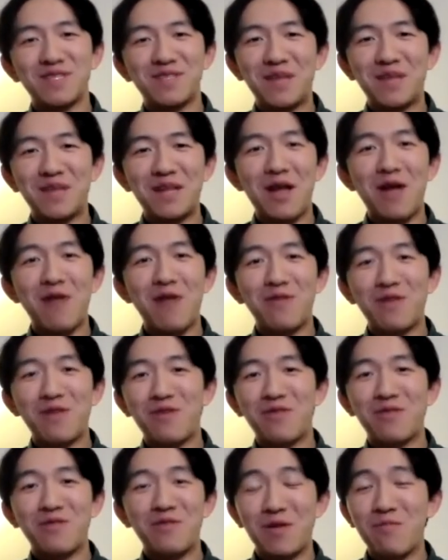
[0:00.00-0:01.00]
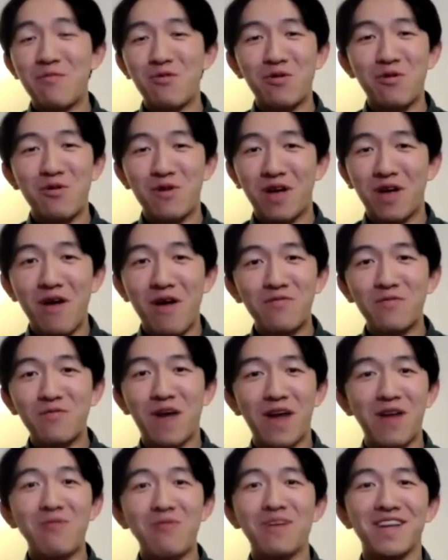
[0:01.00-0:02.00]
Like not only are they more comfortable,
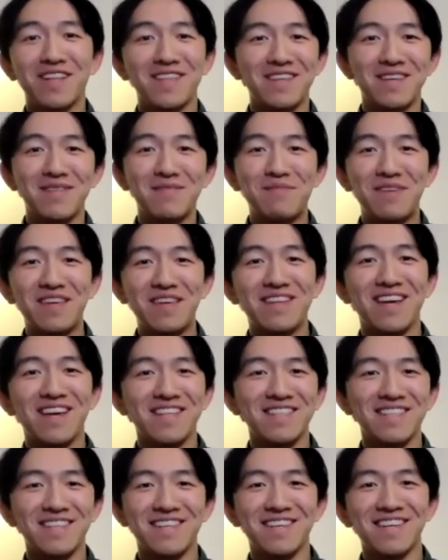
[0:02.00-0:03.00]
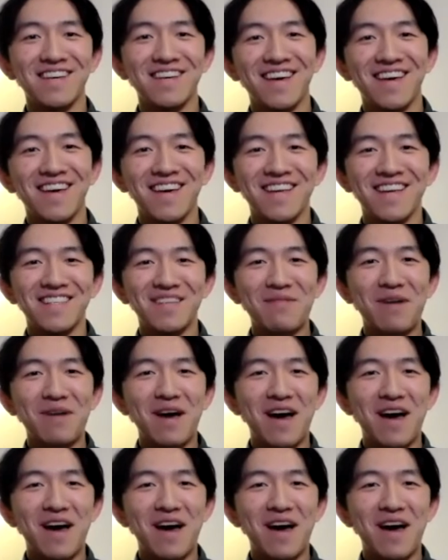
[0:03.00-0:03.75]
I don't like to pee next to some guy